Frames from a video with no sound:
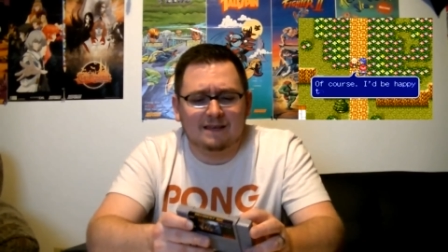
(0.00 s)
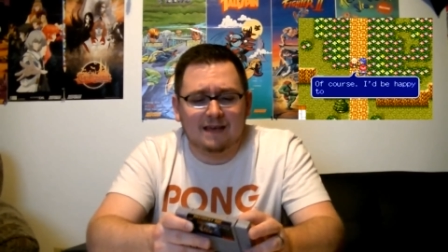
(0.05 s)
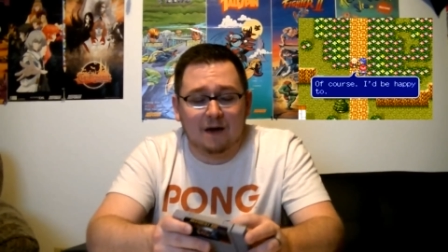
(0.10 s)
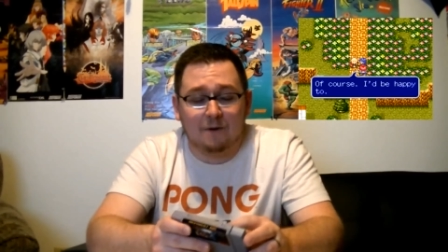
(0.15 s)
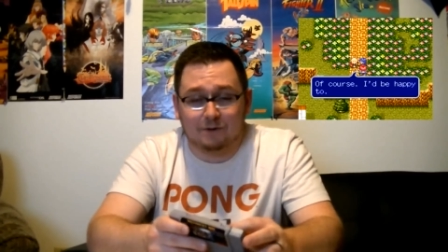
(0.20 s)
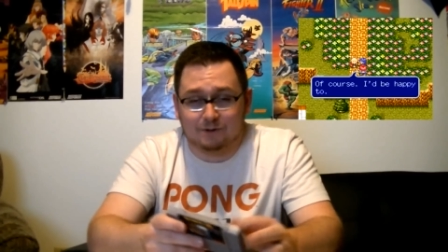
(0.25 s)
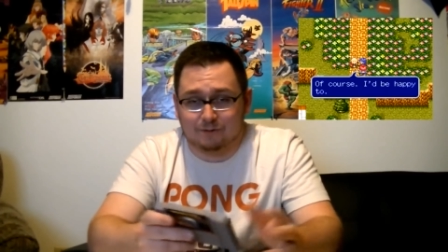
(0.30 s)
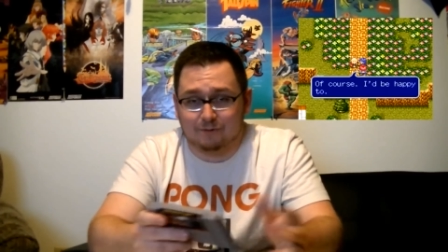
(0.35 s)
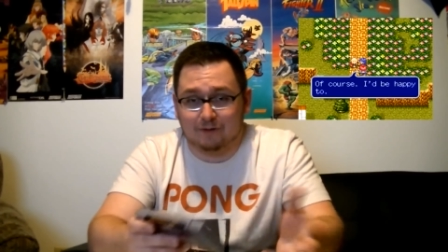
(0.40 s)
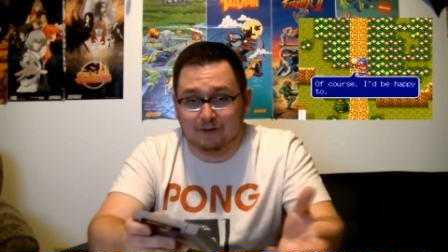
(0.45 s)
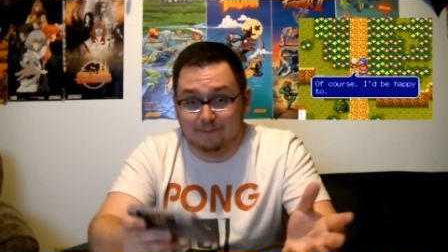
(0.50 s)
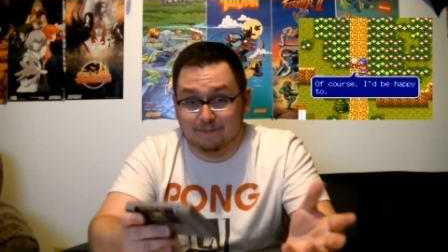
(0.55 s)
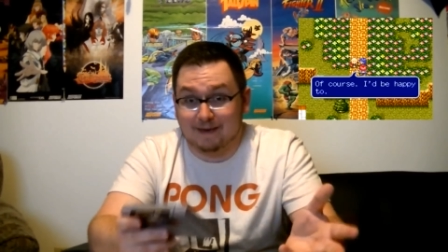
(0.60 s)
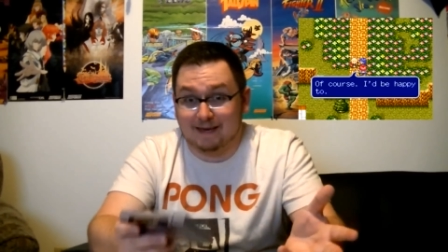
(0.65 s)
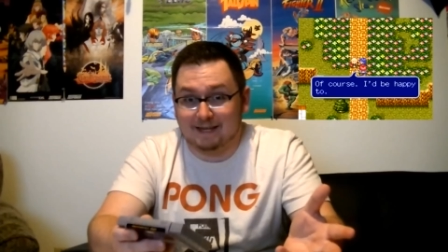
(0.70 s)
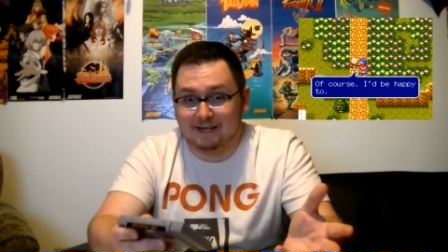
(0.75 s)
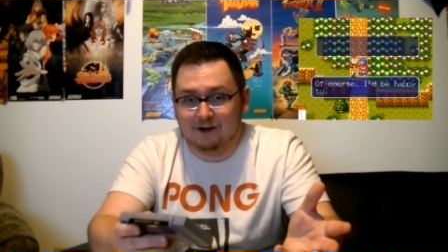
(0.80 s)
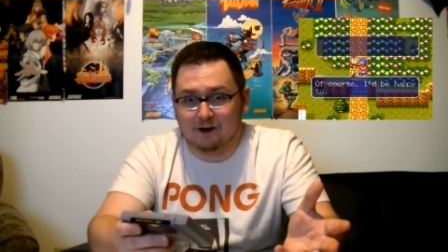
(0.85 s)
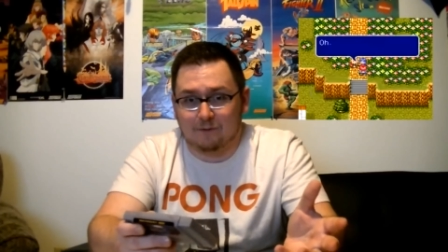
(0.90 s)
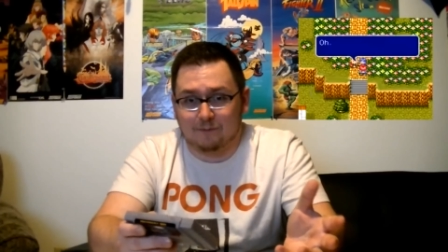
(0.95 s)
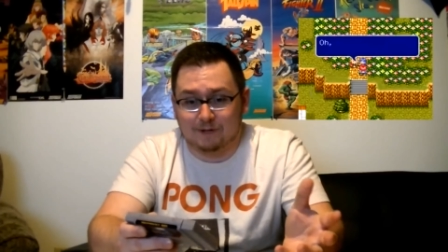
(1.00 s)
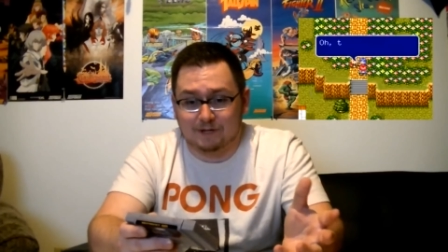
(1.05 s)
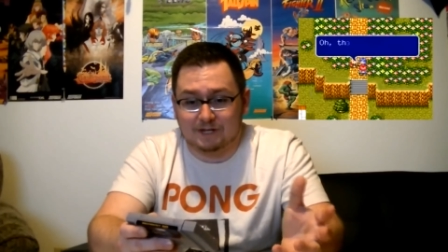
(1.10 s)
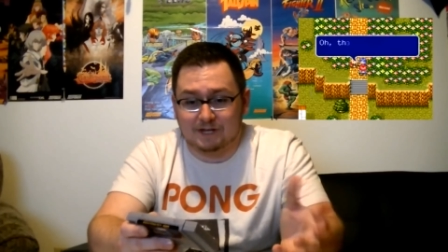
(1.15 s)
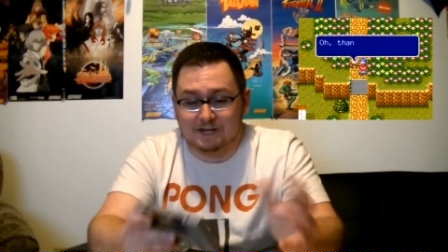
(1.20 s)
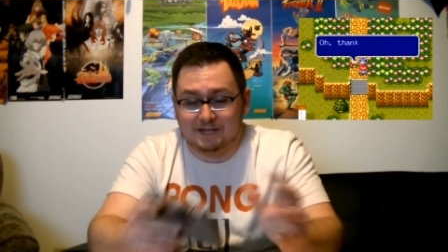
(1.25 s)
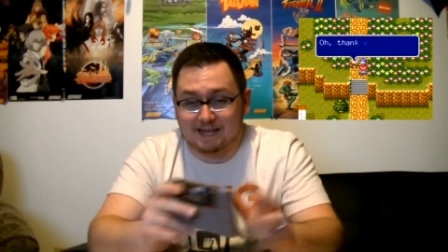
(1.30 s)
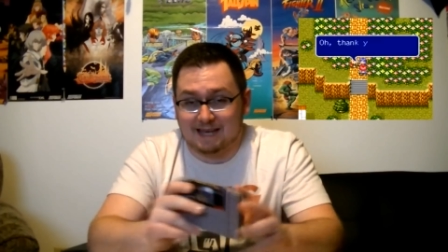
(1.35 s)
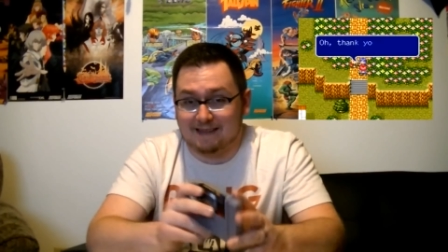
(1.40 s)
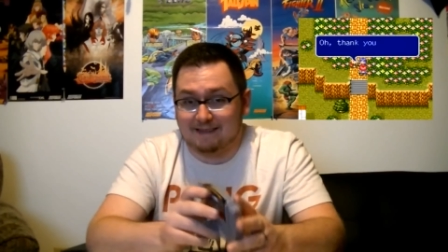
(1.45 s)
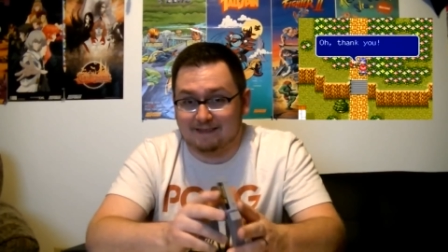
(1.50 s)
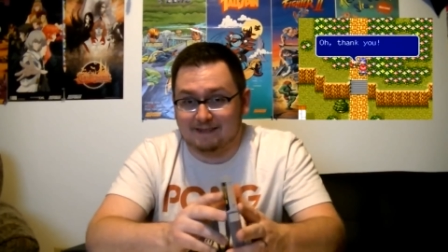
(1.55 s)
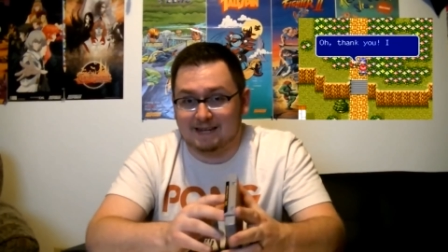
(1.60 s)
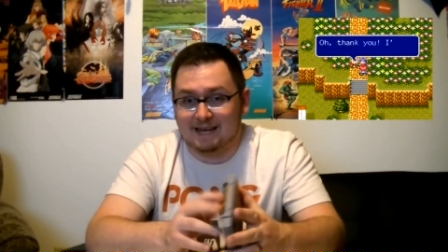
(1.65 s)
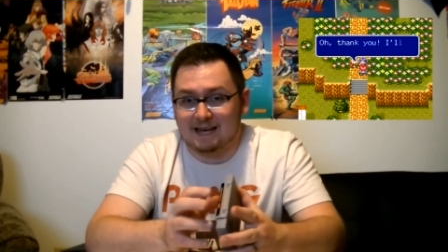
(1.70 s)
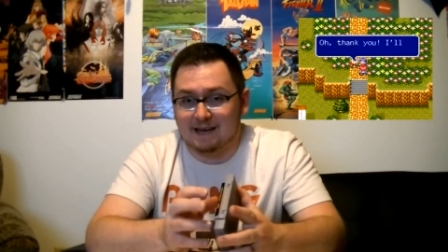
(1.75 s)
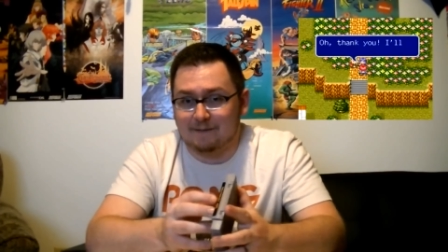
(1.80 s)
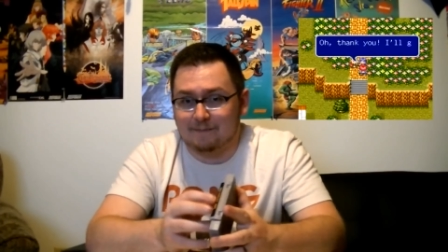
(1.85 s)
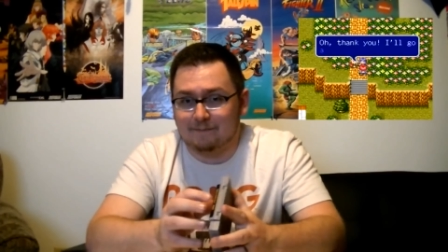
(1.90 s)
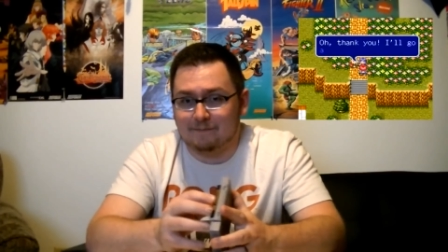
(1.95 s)
I wasn't really big into RPGs at the
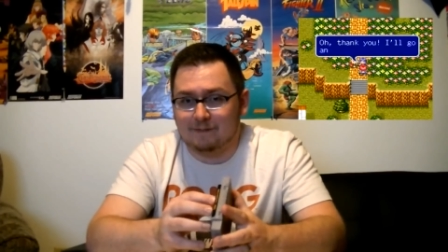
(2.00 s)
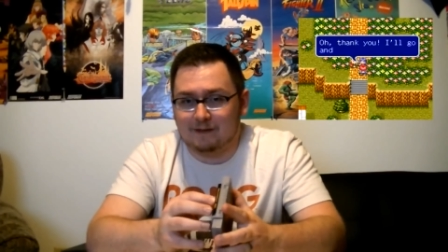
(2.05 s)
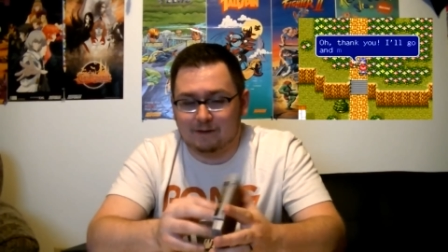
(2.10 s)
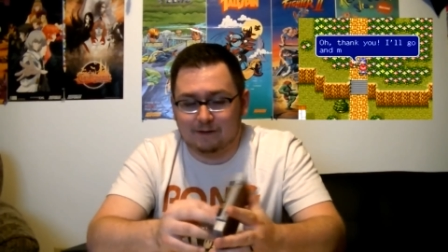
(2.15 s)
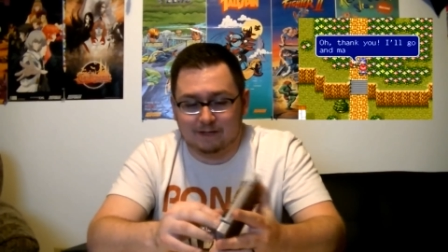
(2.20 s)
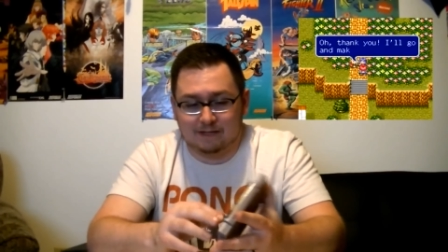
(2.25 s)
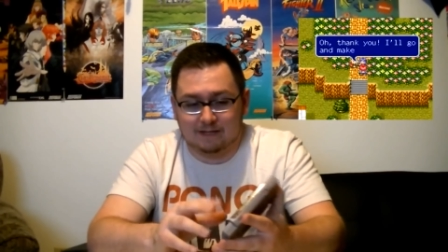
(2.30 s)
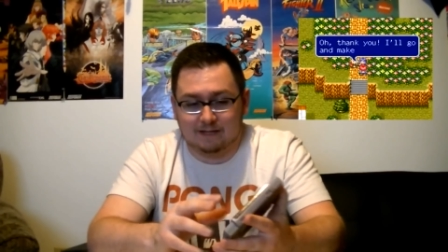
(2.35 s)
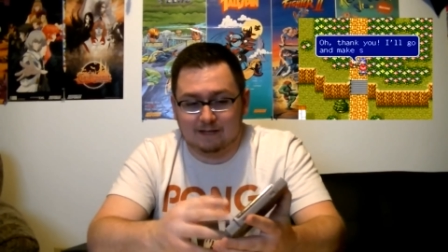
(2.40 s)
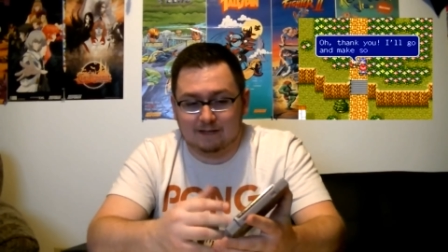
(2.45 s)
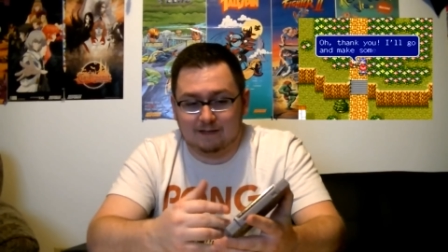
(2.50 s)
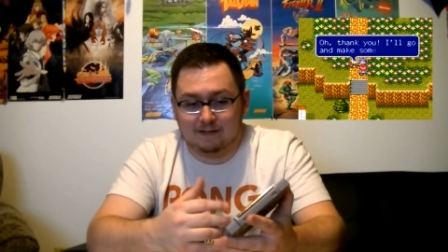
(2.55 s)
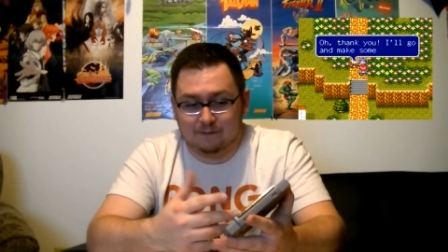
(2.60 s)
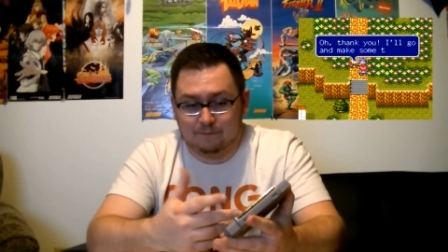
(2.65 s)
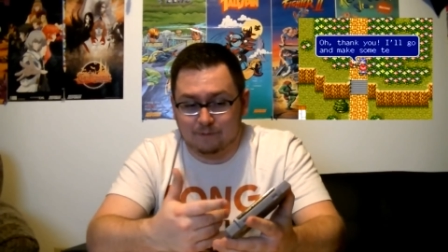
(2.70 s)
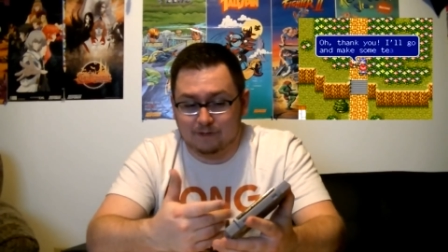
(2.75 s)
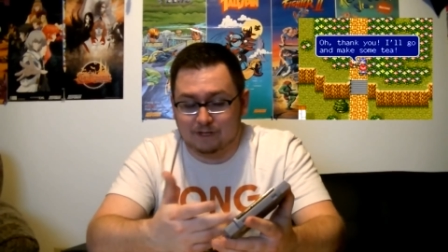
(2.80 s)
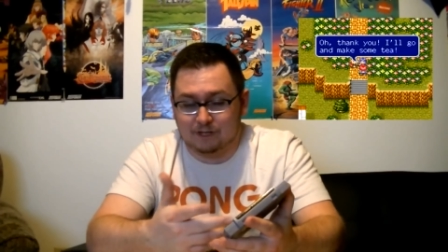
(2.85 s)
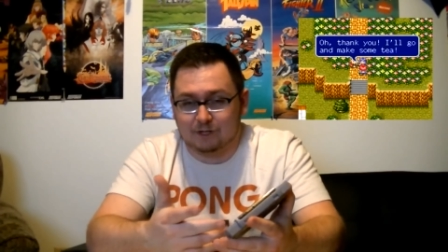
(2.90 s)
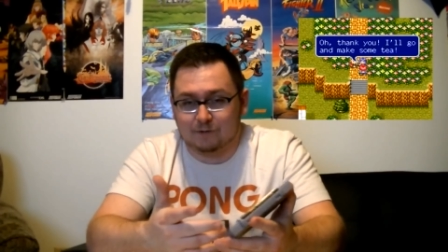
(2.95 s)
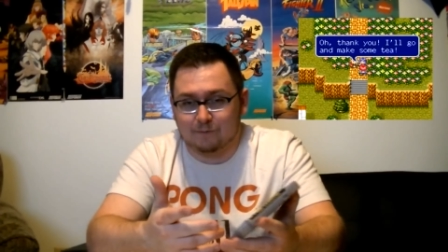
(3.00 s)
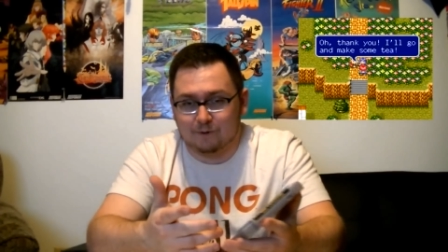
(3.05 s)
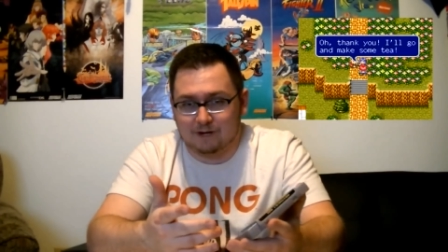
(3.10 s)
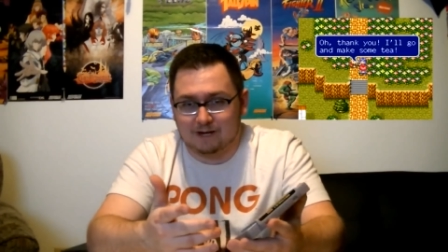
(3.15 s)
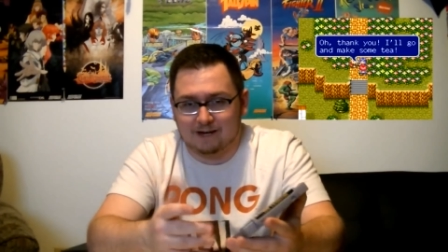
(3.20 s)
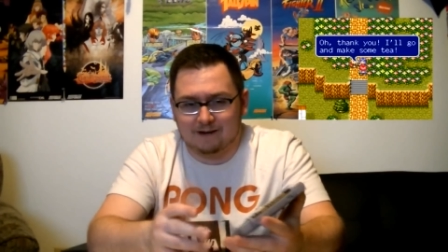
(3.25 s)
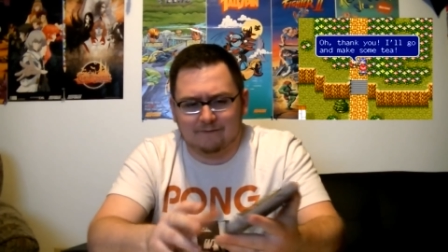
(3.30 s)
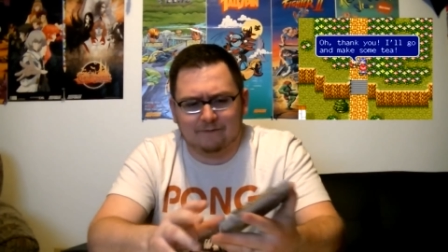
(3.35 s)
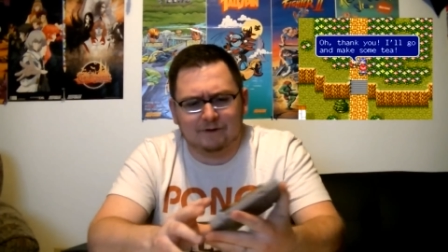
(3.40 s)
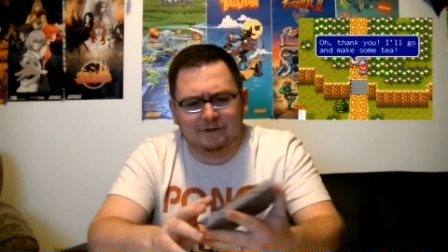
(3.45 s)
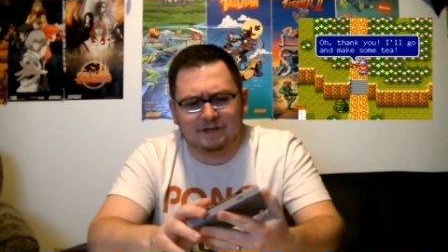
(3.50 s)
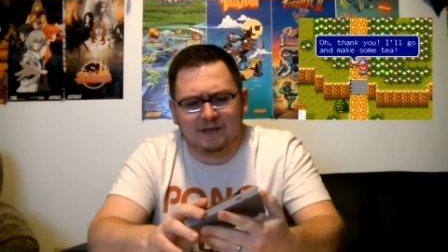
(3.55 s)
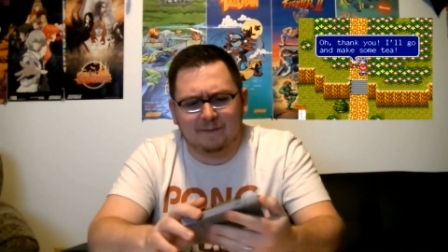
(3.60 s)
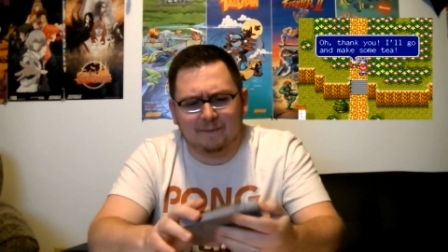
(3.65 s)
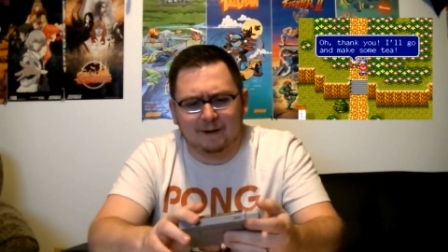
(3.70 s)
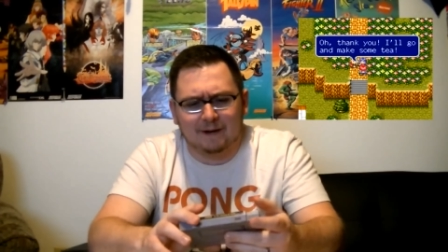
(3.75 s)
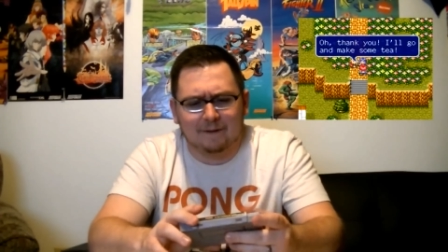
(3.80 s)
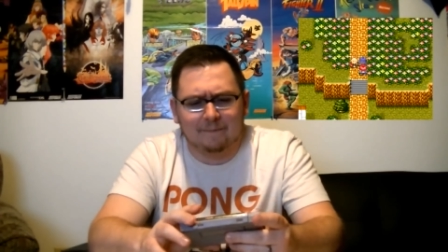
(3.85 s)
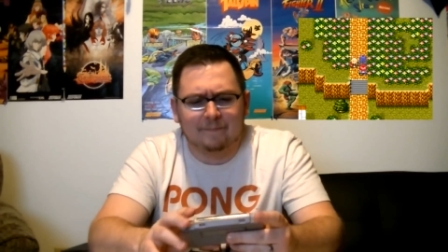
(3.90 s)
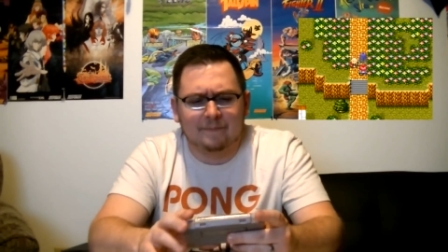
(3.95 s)
time, and when the Super Nintendo first
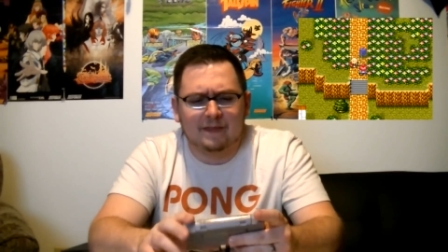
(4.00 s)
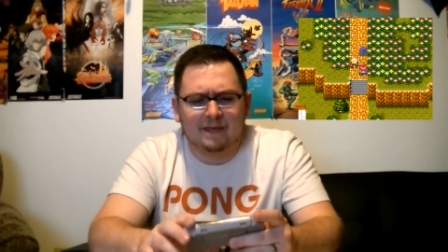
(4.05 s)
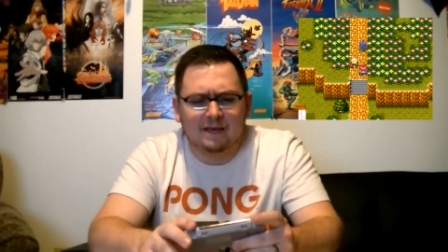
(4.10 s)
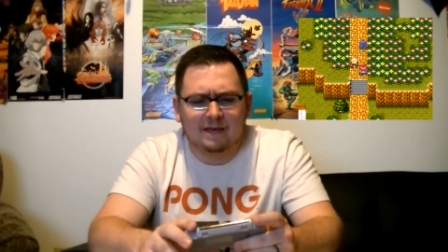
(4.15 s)
came out.